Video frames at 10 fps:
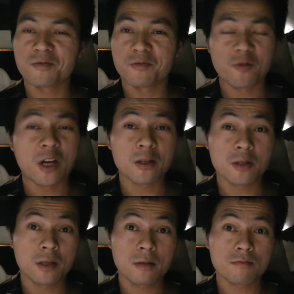in
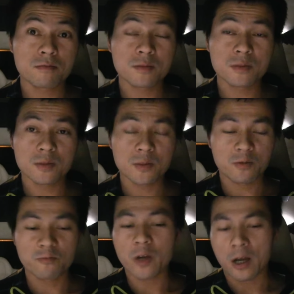reality,
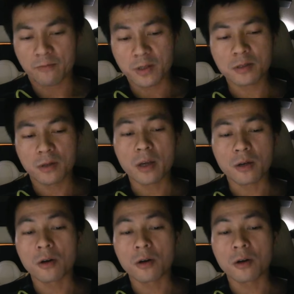we have this thing